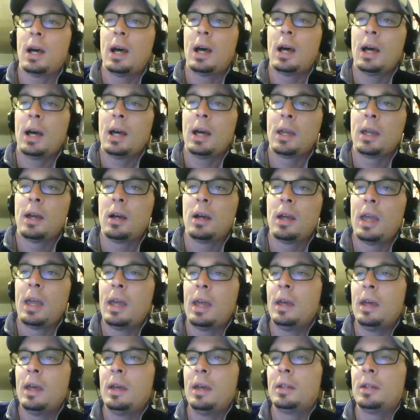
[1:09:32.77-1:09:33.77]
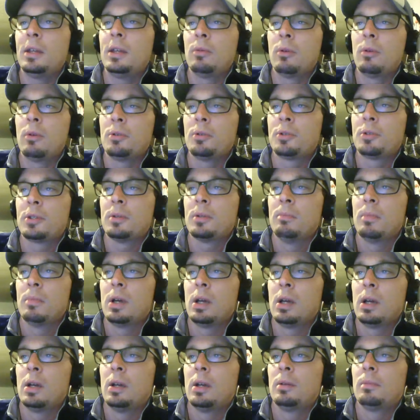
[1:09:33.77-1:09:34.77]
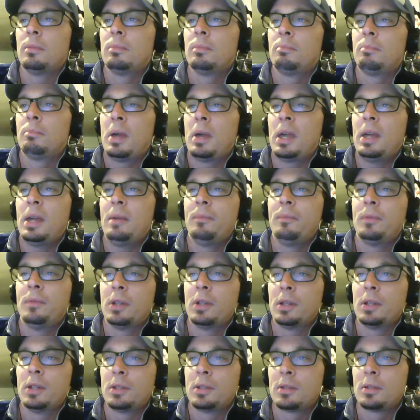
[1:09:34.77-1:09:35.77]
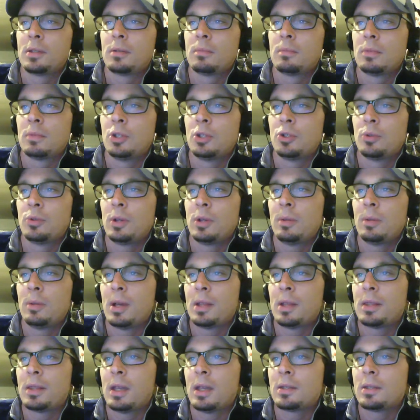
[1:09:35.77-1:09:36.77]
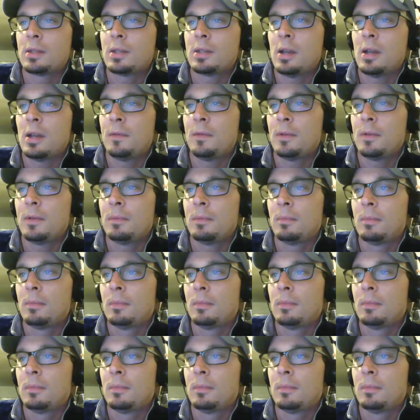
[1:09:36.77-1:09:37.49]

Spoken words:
guy Ed, he wrote some pamphlets. Did you read about that stuff?